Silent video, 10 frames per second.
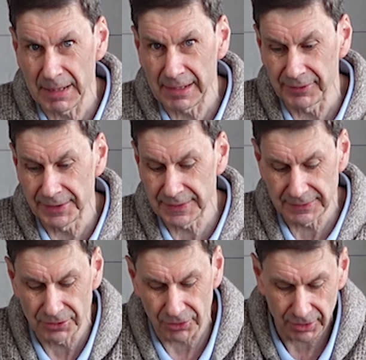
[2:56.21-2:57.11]
barries is
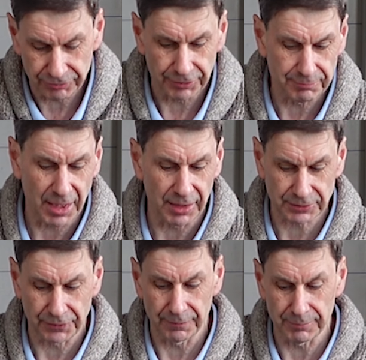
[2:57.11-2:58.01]
not often
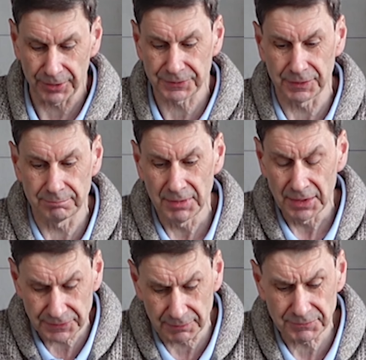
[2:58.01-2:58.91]
marked on the bottom.
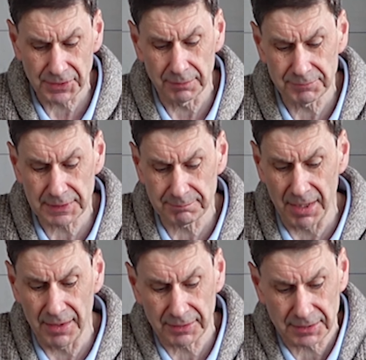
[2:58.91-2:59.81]
Sometimes it's
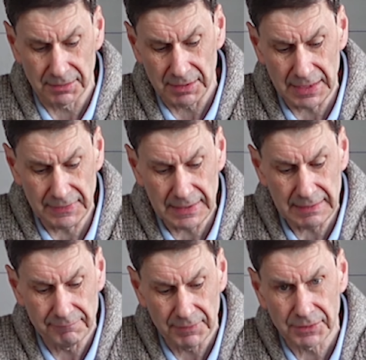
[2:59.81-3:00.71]
marked in
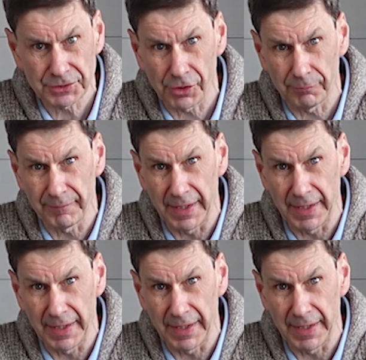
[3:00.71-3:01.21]
the top